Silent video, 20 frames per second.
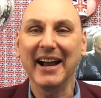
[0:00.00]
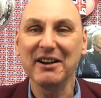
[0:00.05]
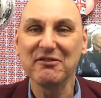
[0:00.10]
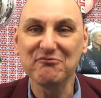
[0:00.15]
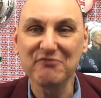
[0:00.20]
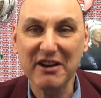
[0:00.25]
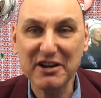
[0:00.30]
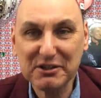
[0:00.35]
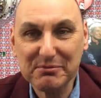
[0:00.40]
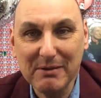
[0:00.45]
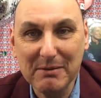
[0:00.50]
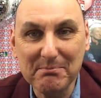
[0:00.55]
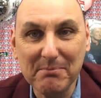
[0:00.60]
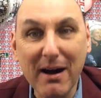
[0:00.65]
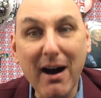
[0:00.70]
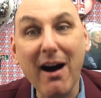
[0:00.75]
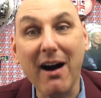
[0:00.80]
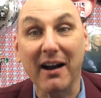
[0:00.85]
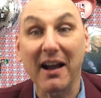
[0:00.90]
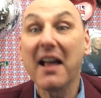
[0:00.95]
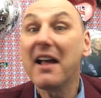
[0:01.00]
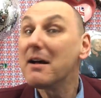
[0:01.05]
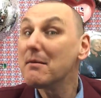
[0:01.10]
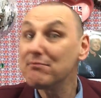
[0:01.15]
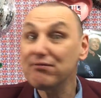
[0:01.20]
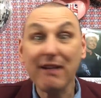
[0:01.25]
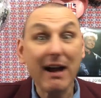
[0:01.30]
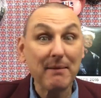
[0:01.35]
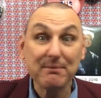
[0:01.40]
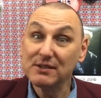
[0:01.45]
in Richmond Park.
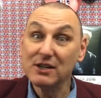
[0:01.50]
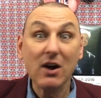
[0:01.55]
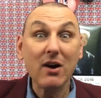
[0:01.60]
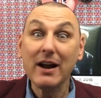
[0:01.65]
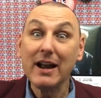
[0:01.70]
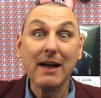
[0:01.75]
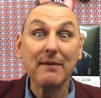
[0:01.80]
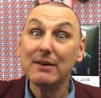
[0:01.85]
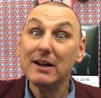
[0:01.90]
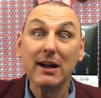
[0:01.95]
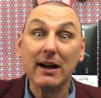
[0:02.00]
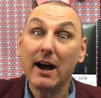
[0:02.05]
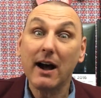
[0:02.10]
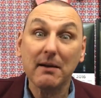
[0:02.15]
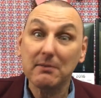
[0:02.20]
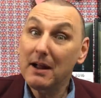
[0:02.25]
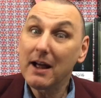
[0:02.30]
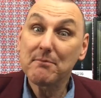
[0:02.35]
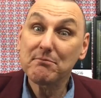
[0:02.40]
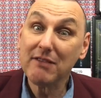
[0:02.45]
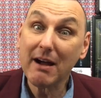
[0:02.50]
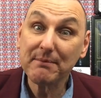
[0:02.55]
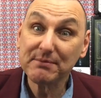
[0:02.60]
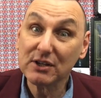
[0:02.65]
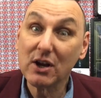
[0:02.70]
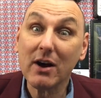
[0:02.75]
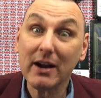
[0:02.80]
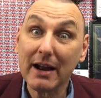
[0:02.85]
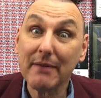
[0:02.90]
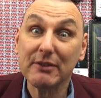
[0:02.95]
Perhaps I'd have a uh, perhaps
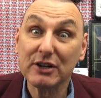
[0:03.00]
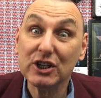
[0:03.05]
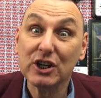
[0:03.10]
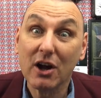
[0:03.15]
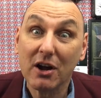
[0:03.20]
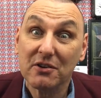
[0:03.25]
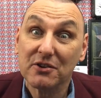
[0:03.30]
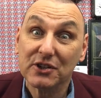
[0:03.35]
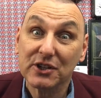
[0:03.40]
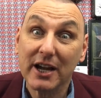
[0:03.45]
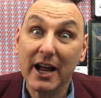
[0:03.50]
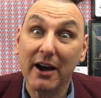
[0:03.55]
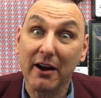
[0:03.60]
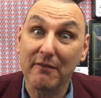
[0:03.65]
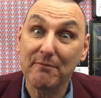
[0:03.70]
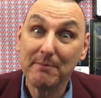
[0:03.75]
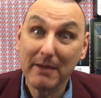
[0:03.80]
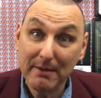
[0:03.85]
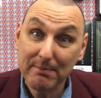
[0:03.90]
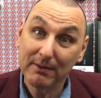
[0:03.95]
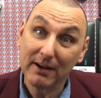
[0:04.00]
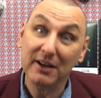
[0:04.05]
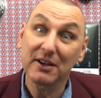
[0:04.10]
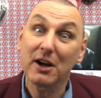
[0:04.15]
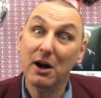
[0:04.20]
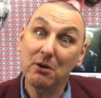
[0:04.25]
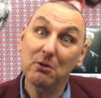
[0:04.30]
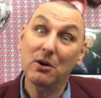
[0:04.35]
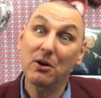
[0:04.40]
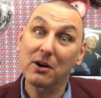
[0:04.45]
I'd have a chance now. If people are
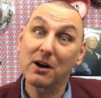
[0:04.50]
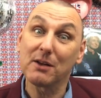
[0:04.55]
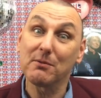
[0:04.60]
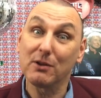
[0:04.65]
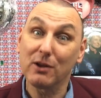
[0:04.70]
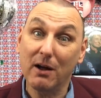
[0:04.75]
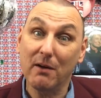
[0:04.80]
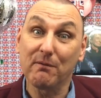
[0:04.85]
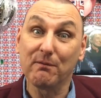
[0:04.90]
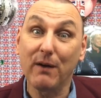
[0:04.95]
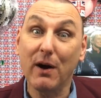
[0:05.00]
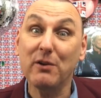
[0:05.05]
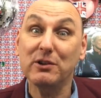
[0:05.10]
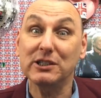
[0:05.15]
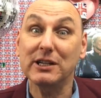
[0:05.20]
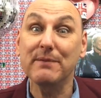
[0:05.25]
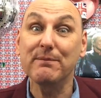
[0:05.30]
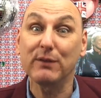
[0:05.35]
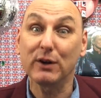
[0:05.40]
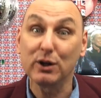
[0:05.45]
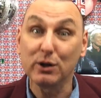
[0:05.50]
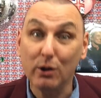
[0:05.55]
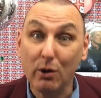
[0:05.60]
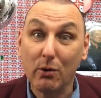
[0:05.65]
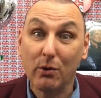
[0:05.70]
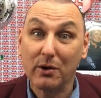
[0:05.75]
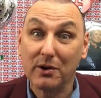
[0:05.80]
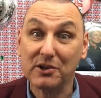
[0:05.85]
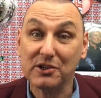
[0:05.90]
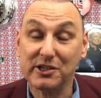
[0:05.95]
no longer lo voting for
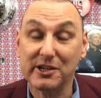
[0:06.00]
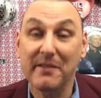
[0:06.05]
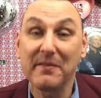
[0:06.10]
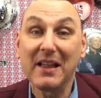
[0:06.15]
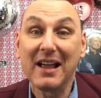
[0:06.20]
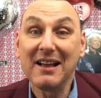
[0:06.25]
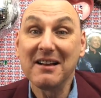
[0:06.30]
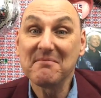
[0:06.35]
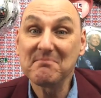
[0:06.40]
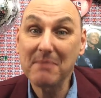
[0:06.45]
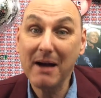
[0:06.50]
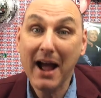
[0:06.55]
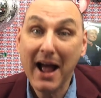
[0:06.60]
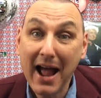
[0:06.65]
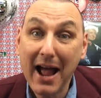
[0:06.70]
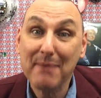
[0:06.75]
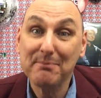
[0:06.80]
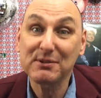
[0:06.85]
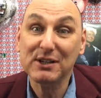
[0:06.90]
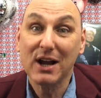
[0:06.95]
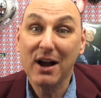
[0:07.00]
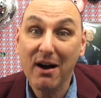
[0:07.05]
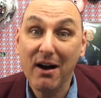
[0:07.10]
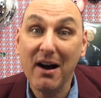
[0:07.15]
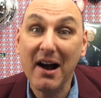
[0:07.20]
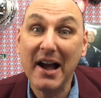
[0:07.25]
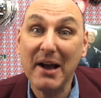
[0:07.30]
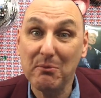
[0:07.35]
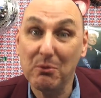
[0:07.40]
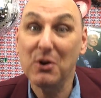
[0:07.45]
looks, perhaps
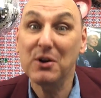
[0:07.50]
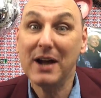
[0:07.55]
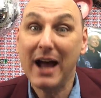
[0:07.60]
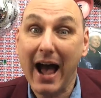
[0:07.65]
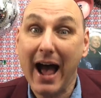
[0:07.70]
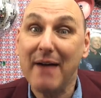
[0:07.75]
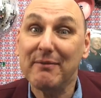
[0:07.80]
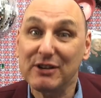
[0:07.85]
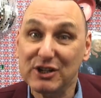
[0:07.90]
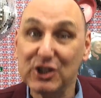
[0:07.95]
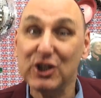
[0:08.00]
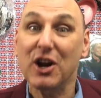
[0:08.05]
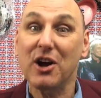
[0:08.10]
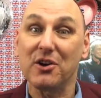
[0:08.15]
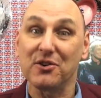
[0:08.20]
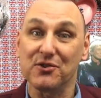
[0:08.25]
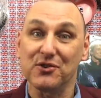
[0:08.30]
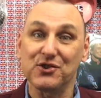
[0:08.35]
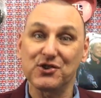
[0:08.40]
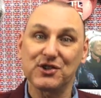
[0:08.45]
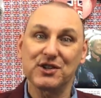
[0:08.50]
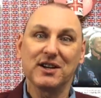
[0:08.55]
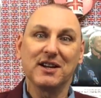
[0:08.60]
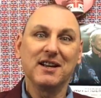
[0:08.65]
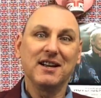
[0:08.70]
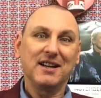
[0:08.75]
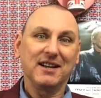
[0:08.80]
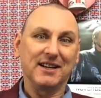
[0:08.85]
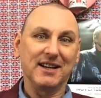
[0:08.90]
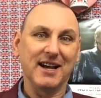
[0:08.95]
I would have a chance.
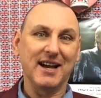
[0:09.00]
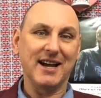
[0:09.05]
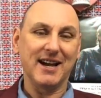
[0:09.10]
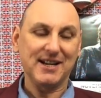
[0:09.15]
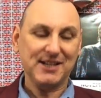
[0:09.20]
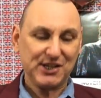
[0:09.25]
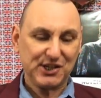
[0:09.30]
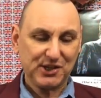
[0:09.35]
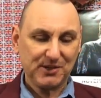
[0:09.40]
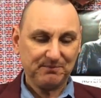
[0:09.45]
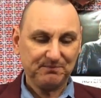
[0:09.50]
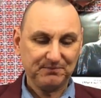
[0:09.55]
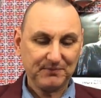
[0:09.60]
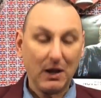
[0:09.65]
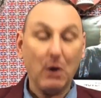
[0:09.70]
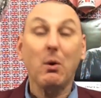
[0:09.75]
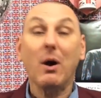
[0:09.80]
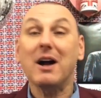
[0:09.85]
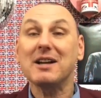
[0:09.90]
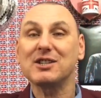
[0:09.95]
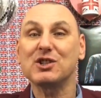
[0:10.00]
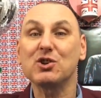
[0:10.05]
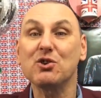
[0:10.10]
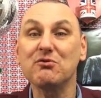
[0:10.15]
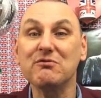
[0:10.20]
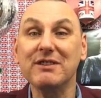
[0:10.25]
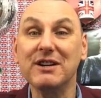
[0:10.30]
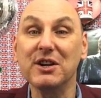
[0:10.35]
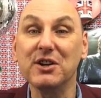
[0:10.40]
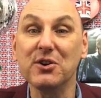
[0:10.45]
Yes. Oh, I
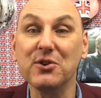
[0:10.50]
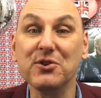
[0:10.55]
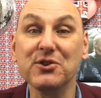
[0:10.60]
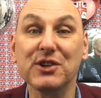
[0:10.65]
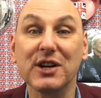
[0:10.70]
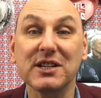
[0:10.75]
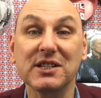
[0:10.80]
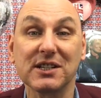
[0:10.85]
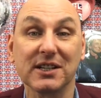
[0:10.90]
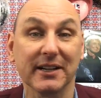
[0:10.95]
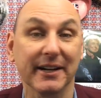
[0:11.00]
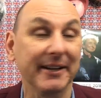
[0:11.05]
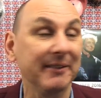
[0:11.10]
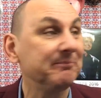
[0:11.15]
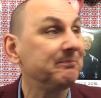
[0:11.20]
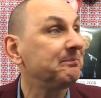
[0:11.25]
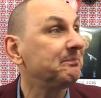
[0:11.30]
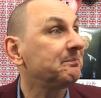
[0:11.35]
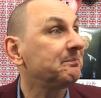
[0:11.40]
saw in the news yesterday